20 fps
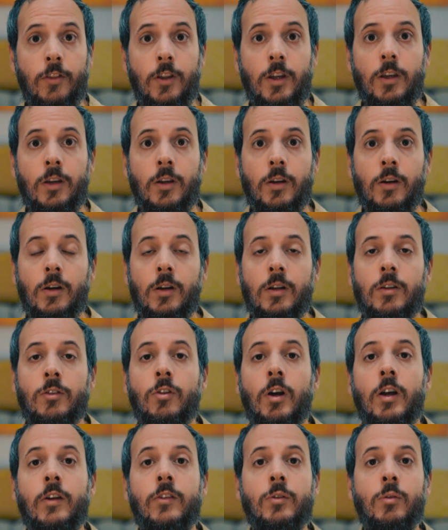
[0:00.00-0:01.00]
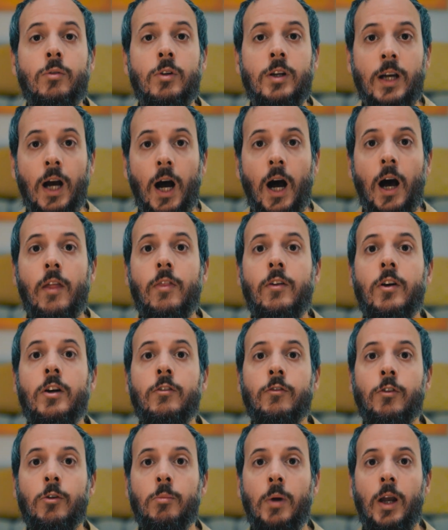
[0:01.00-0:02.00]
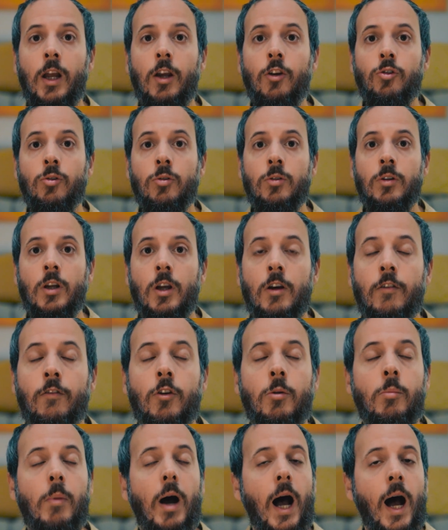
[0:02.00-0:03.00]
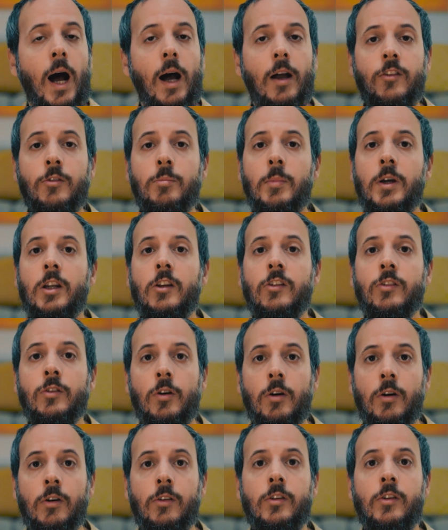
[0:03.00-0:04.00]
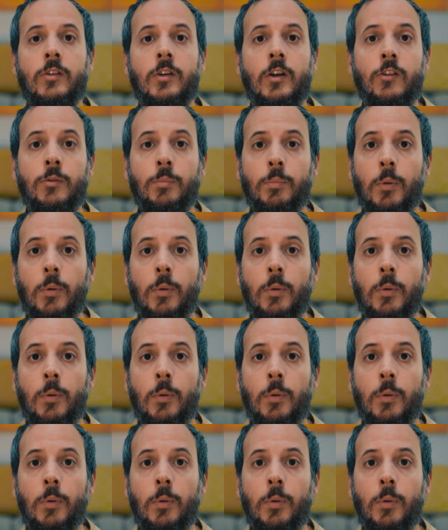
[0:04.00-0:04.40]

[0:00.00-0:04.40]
thinker tries to gather information from as many sources as